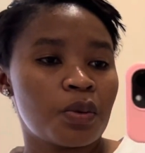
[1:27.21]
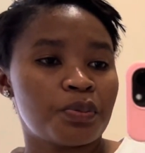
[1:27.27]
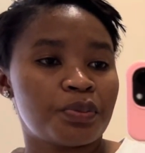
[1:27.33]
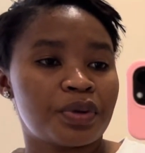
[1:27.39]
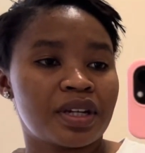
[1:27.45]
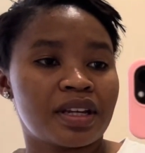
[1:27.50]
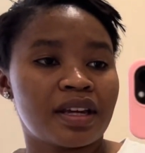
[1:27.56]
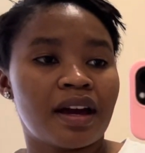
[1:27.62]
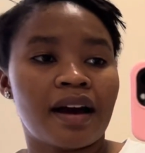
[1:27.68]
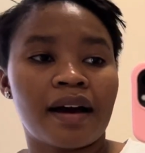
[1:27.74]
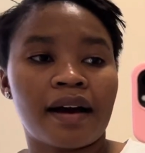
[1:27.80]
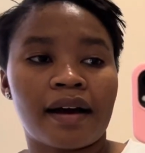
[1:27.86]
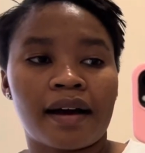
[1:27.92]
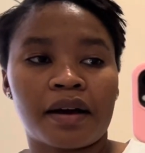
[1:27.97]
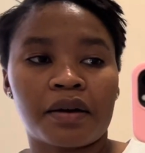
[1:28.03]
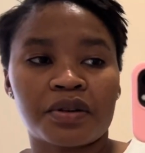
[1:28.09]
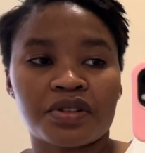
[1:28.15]
But
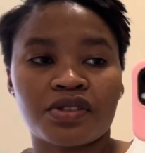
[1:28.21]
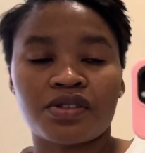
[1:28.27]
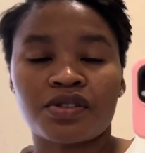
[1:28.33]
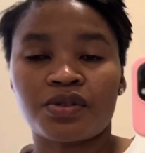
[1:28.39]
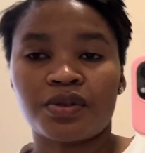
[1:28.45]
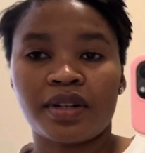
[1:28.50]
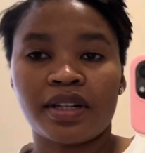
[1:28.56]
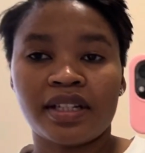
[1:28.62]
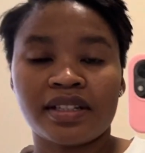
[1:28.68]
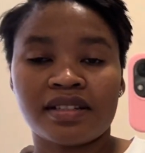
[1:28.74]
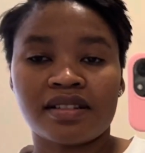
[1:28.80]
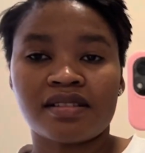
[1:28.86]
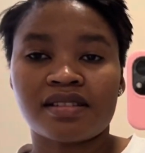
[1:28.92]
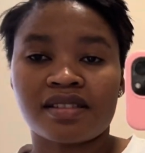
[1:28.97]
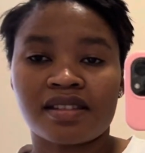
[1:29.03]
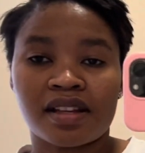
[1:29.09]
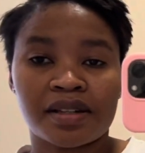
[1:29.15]
yeah, I was really
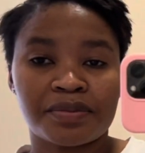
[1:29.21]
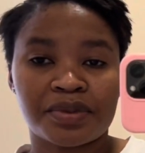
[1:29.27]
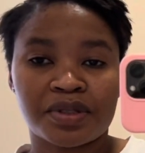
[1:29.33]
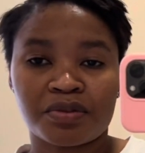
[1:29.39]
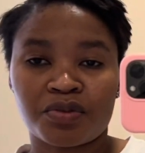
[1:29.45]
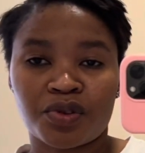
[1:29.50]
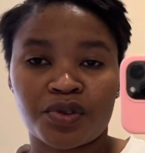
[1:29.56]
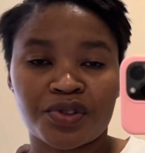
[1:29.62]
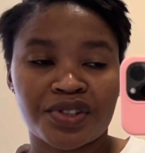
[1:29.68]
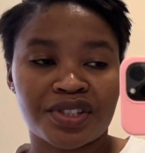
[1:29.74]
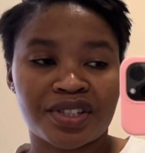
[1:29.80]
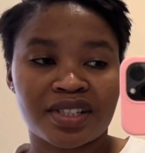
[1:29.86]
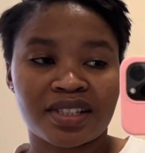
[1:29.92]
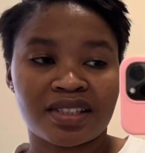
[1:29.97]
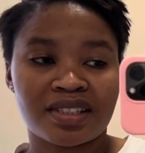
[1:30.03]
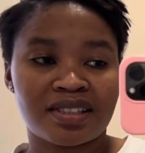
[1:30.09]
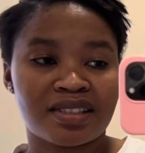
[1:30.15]
disturbed
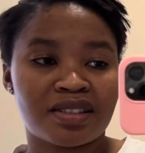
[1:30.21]
emotionally,